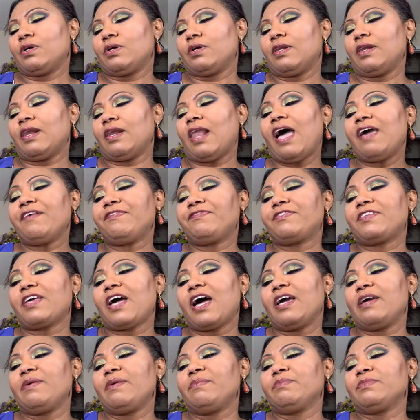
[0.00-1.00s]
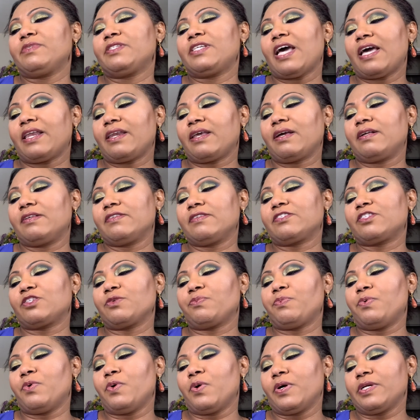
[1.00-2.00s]
lifetime technical
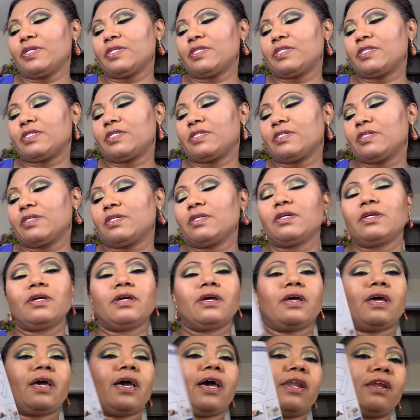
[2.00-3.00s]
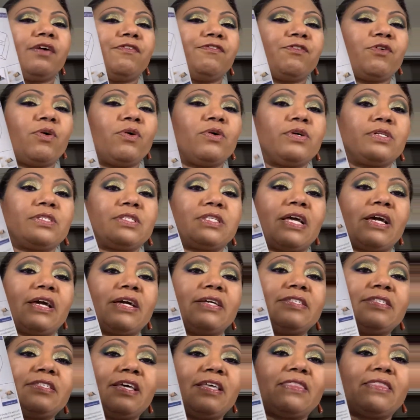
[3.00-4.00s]
support and of course, like
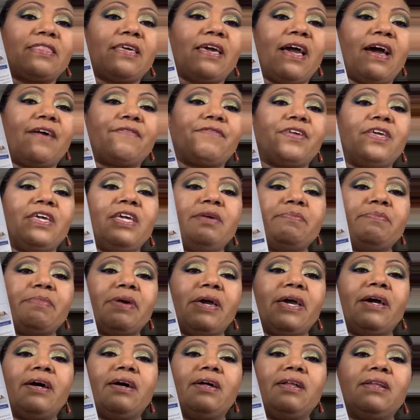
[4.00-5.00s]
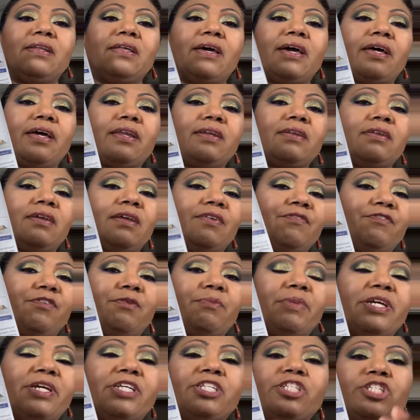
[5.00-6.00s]
I said, they have email and
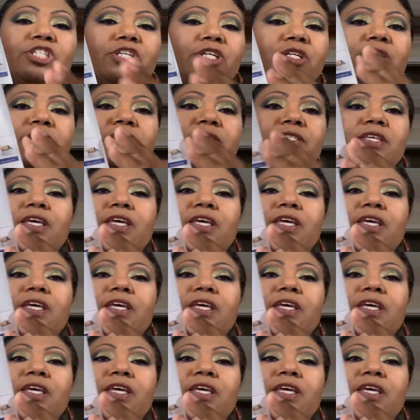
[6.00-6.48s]
information is